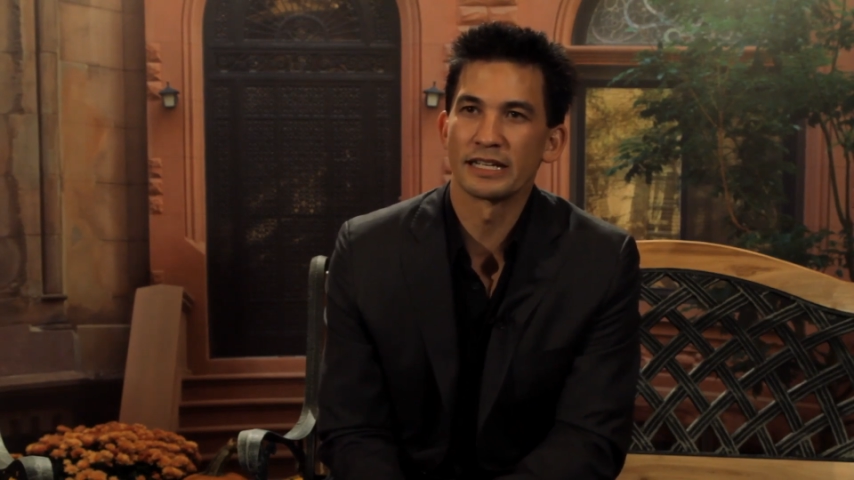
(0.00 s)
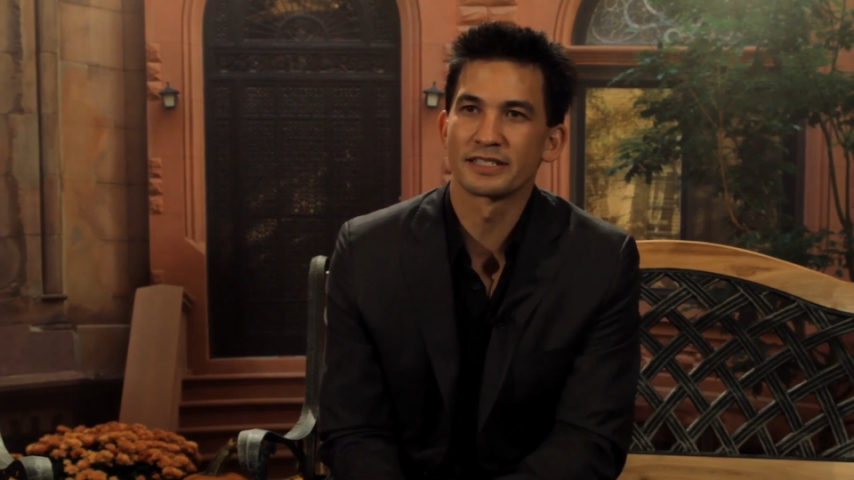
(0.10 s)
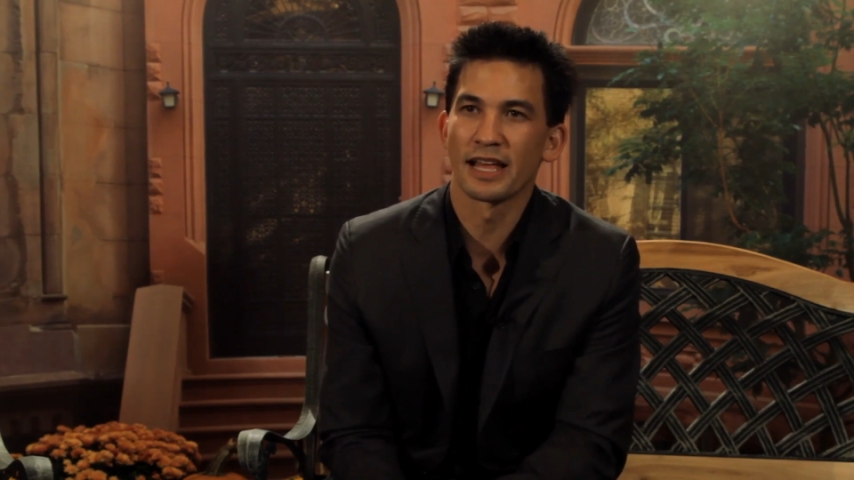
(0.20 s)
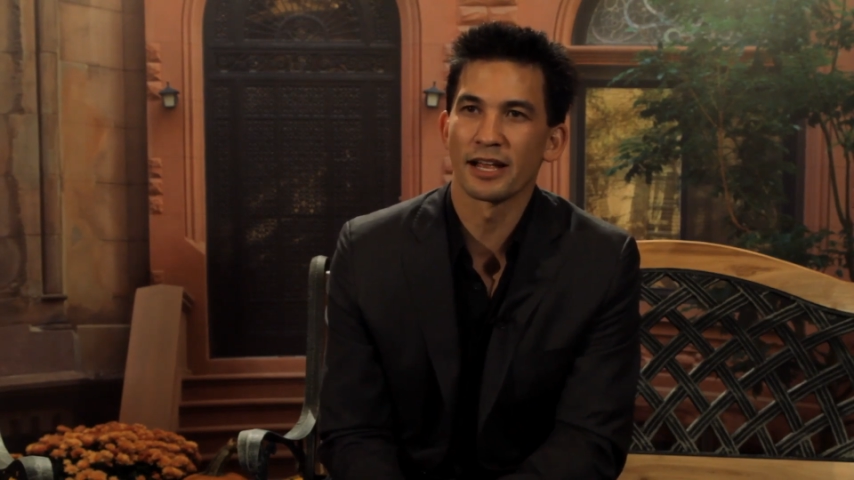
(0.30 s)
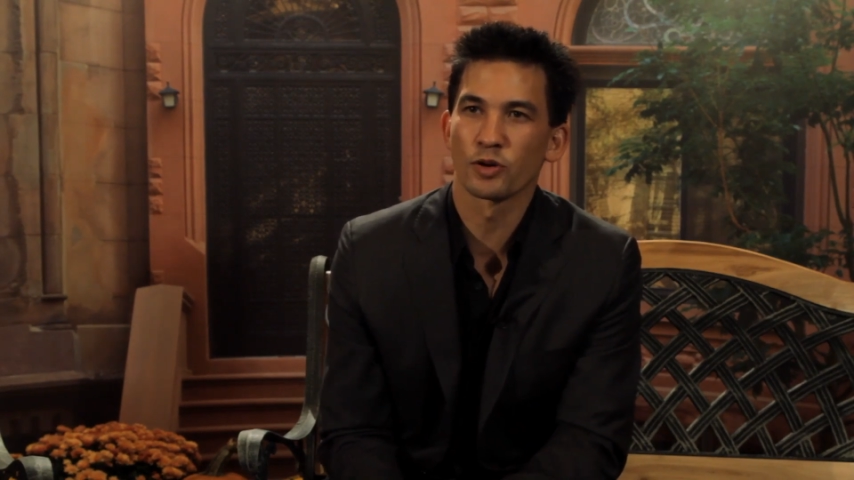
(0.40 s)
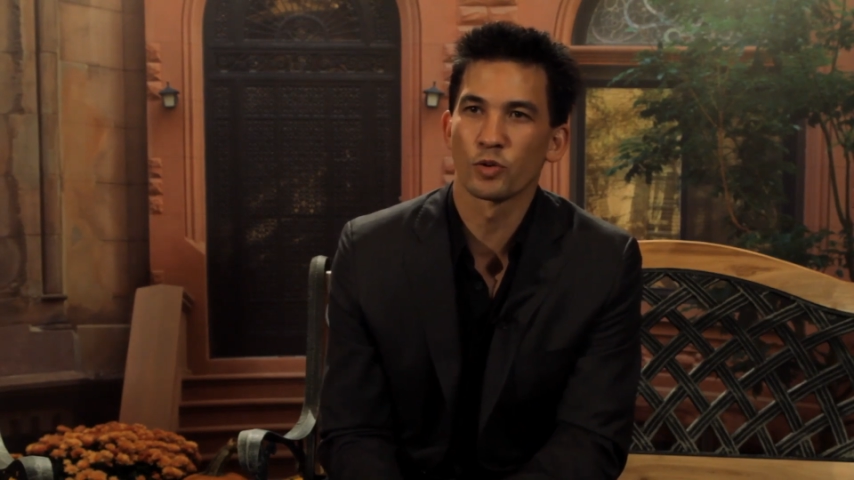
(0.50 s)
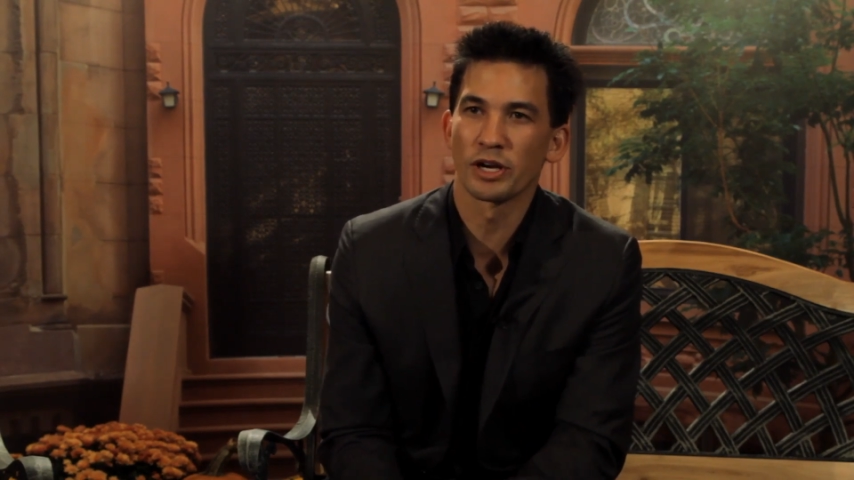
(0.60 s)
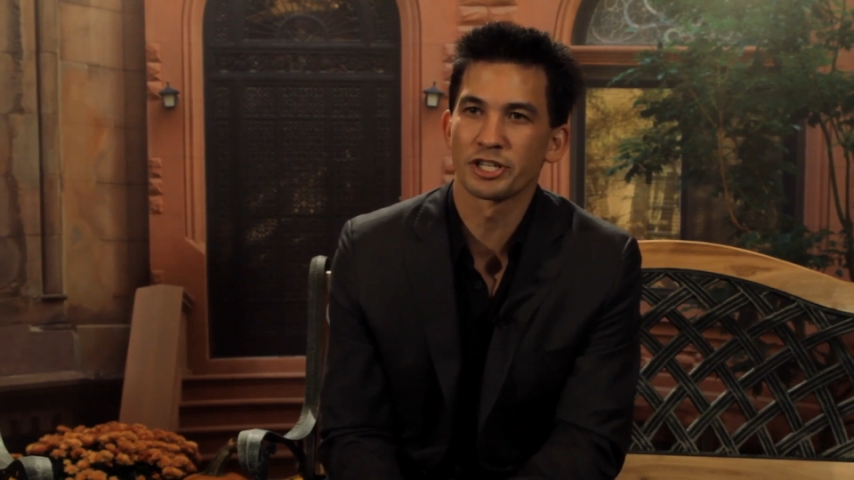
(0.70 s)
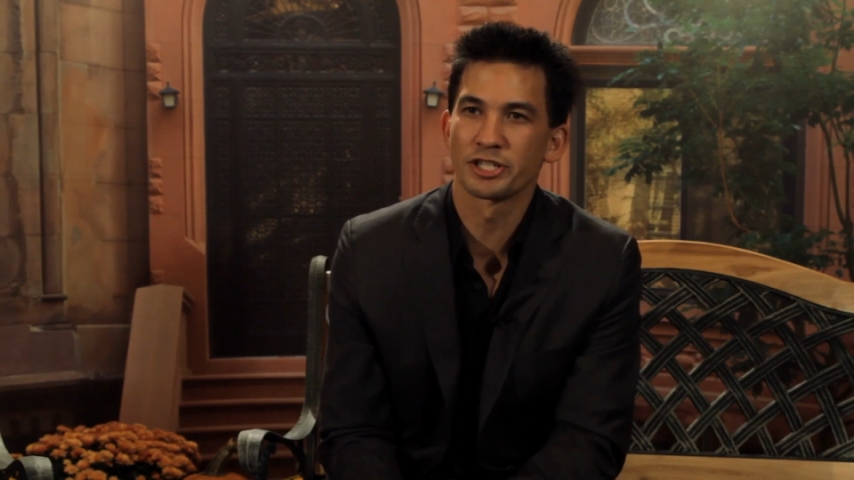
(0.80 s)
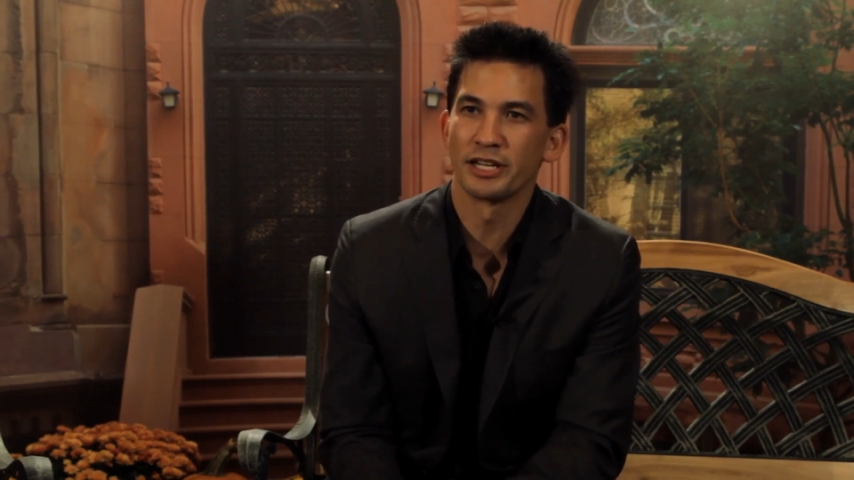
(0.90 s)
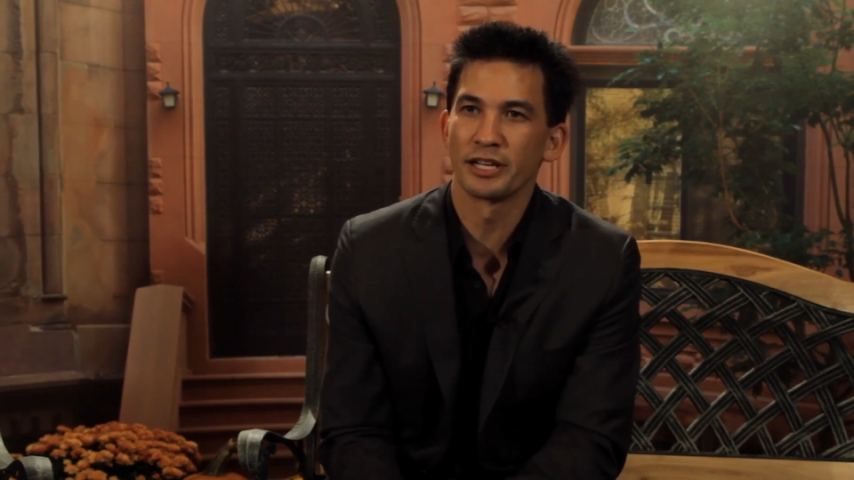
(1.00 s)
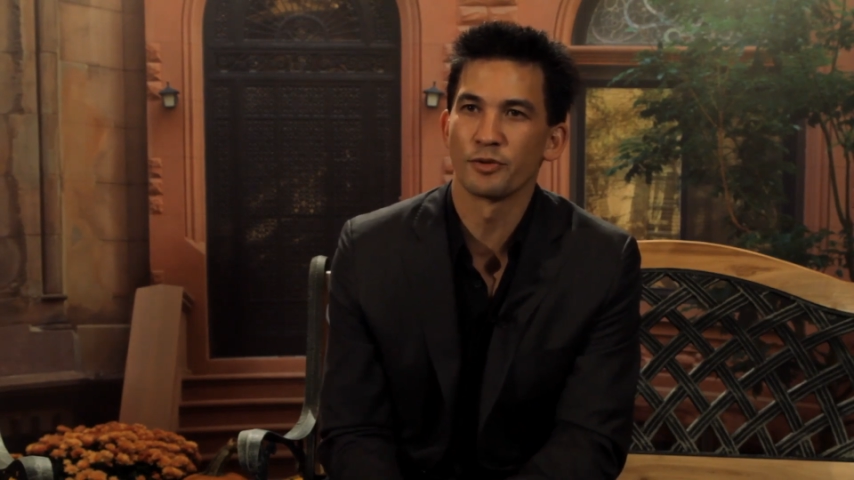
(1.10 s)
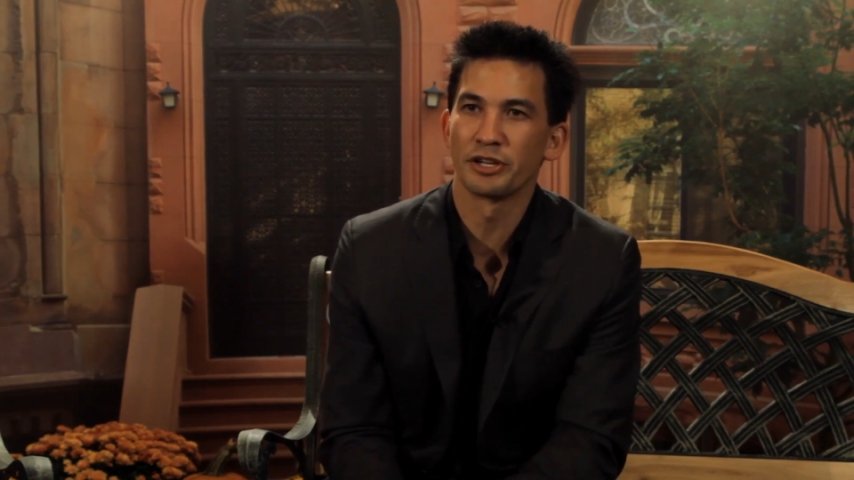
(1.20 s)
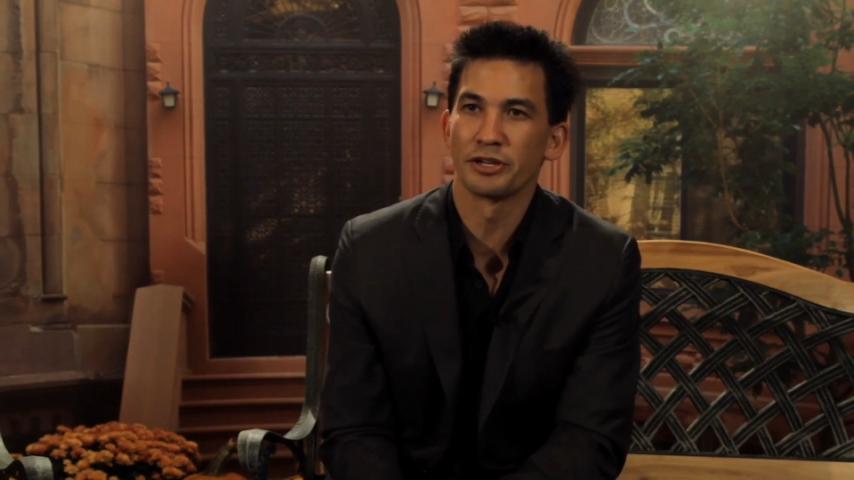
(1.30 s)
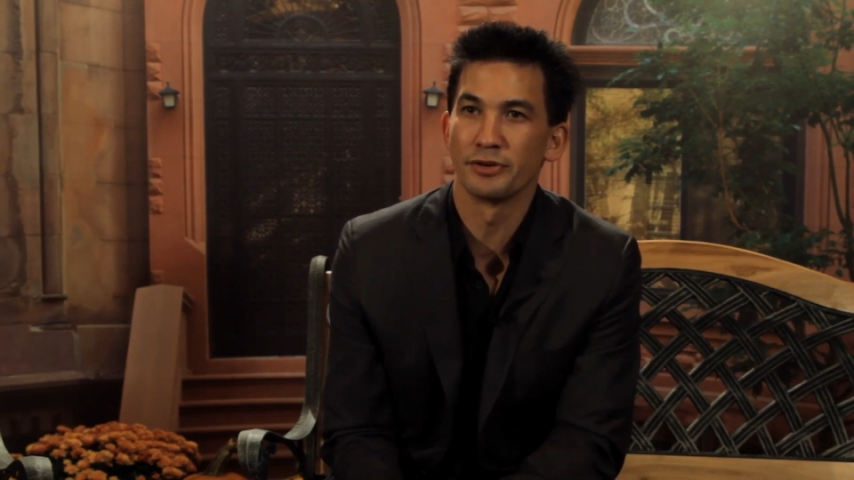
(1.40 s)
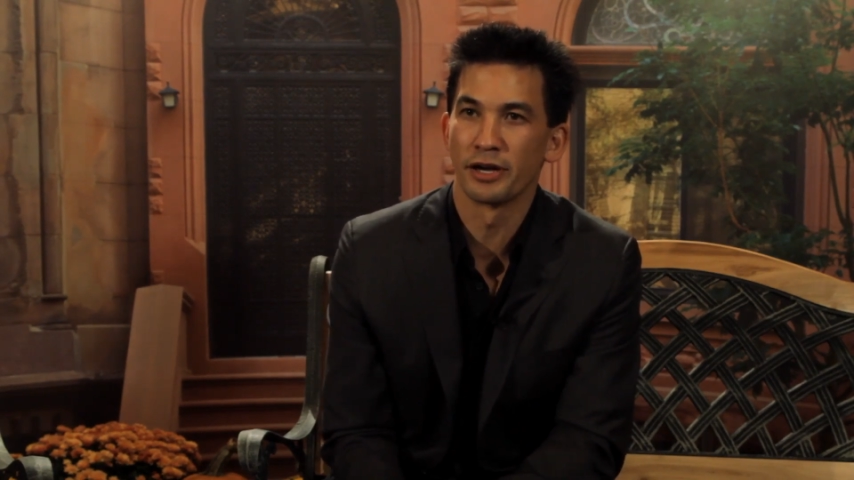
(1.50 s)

It's that questioning what you